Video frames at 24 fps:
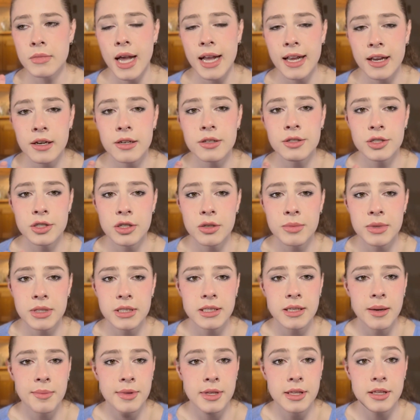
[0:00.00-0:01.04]
I could assume
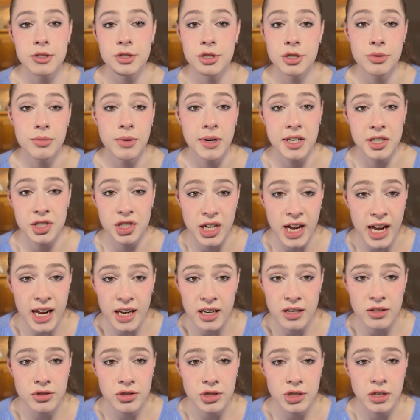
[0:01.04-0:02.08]
it's something that you want to
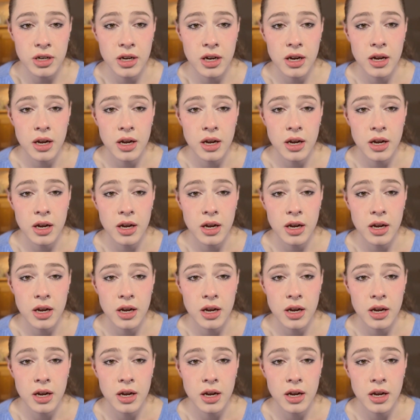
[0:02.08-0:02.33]
change